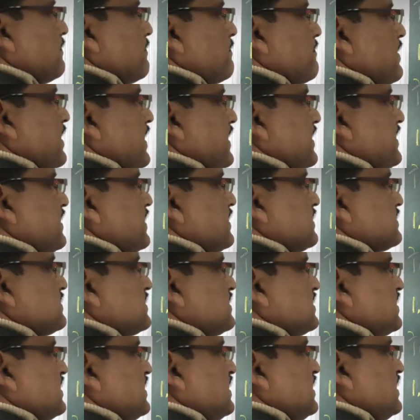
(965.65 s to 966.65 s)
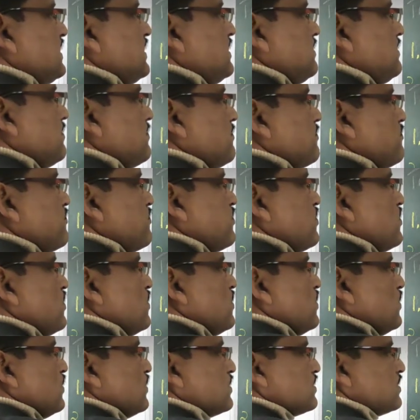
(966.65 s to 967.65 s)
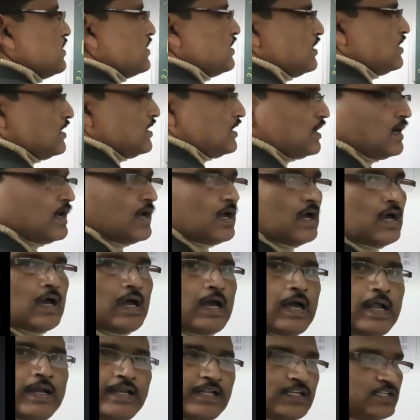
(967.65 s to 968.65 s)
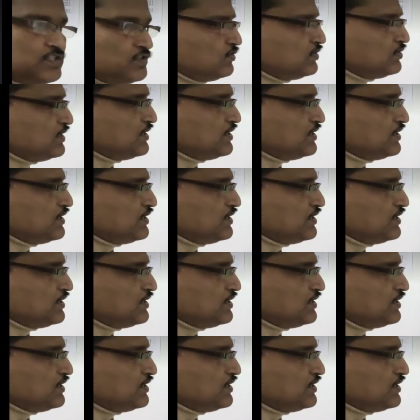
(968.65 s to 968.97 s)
minus 3 4. Understood?